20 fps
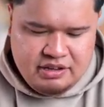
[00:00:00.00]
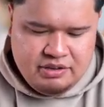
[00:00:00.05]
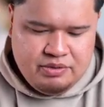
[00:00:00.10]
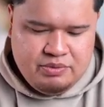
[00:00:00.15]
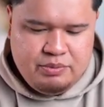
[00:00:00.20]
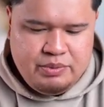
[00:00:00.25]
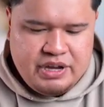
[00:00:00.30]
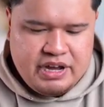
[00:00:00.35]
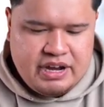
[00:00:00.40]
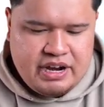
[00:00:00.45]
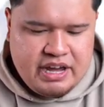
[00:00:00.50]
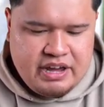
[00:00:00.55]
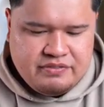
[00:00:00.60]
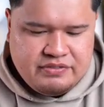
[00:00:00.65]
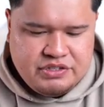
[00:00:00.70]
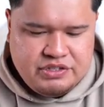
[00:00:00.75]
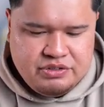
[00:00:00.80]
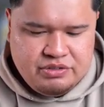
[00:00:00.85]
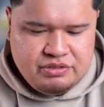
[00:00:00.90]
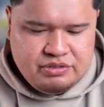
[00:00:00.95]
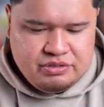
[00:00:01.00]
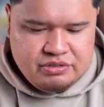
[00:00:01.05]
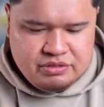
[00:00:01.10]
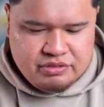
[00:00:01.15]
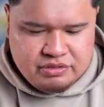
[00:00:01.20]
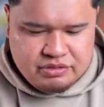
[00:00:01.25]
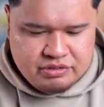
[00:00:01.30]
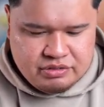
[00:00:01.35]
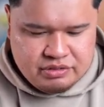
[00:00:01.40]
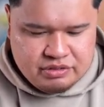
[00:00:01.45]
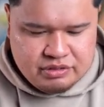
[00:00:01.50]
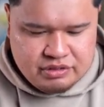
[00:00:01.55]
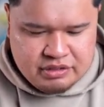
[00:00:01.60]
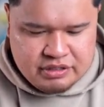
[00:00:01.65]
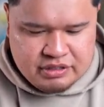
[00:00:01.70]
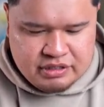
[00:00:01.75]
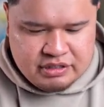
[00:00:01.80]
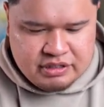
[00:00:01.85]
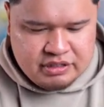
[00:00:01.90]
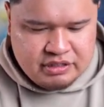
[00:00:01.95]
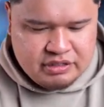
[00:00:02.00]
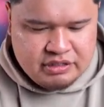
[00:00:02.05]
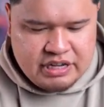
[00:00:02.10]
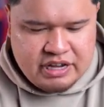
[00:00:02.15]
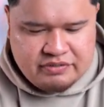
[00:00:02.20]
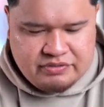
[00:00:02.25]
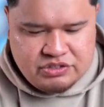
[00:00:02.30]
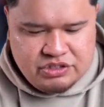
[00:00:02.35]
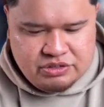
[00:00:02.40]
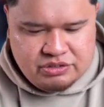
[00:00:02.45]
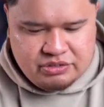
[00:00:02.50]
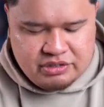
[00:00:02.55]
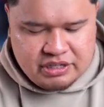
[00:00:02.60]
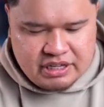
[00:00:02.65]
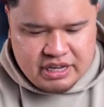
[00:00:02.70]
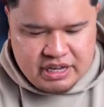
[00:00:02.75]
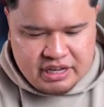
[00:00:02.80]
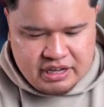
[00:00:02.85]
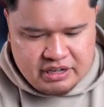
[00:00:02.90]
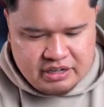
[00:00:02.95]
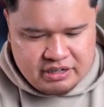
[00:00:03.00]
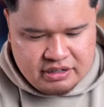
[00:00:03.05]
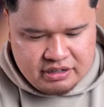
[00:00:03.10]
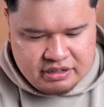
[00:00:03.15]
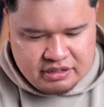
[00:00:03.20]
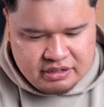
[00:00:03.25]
We got F2, F2 again.